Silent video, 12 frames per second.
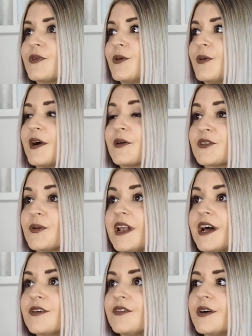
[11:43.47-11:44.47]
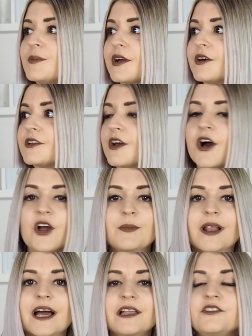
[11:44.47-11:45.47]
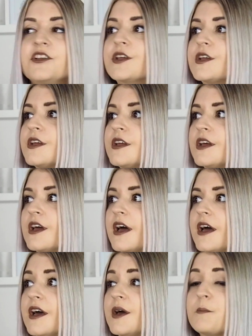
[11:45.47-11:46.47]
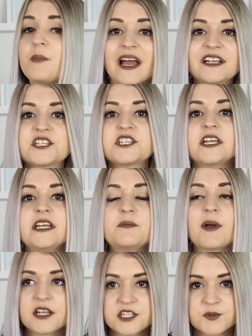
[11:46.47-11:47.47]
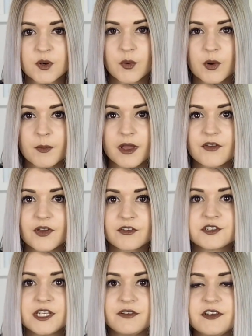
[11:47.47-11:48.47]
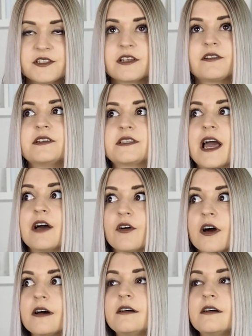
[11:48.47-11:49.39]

What else do I love? Oh my god, Homeland. Banshee. Banshee's probably one of my favourite TV series ever.